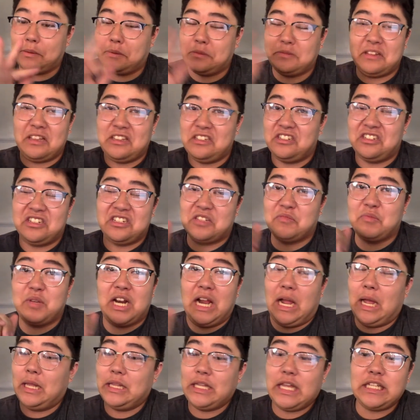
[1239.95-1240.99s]
That's just
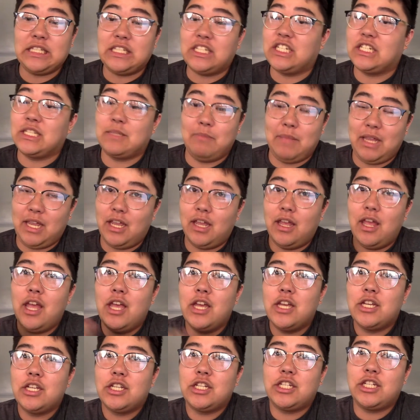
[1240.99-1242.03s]
me.
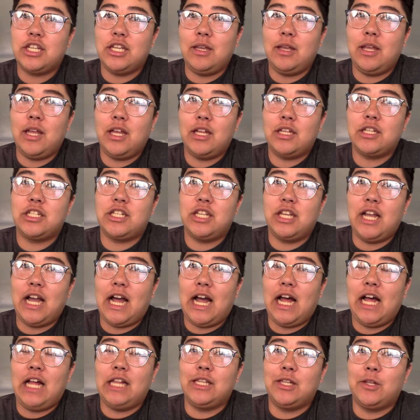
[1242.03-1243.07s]
She
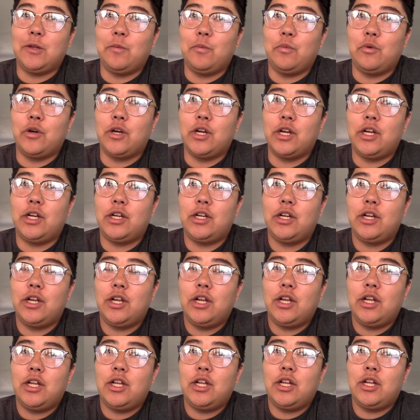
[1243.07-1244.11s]
got a little more
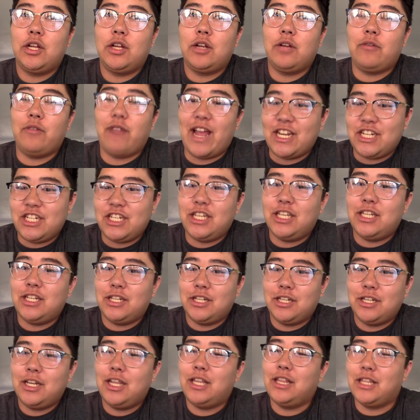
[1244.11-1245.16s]
ratchet
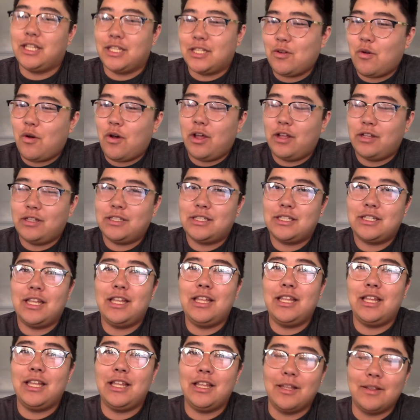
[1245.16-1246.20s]
in the songs.
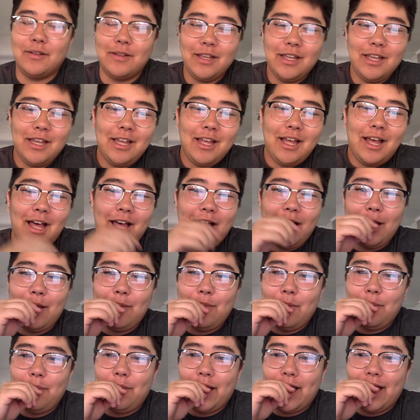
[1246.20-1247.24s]

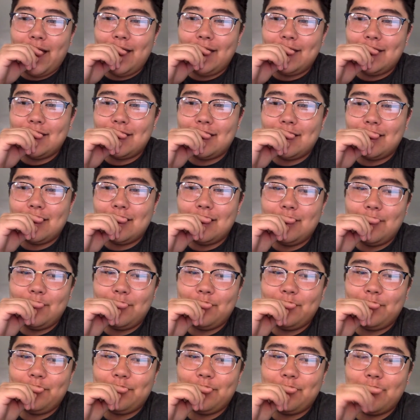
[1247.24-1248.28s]
But
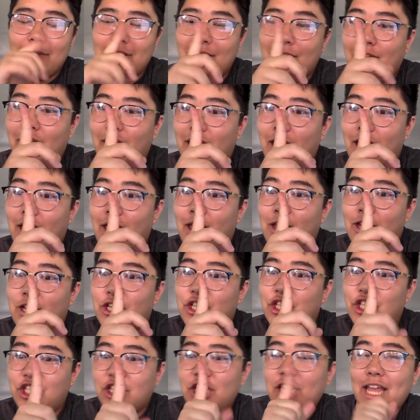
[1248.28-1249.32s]

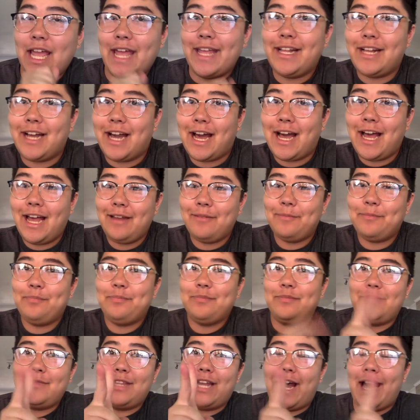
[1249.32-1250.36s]
She Ain't Got,
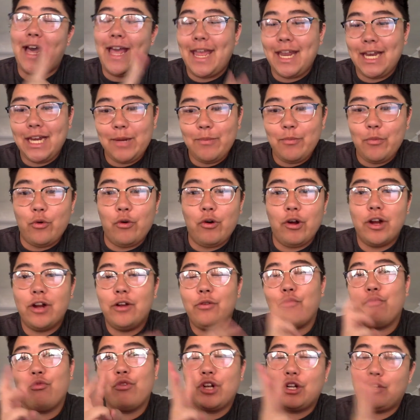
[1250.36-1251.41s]
Not
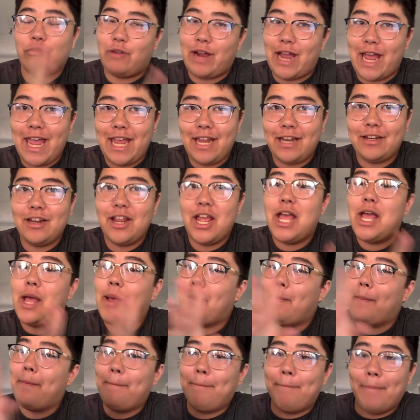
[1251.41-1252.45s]
Anymore, Regret,
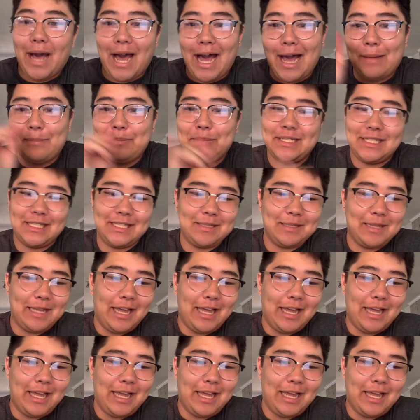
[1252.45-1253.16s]
bops.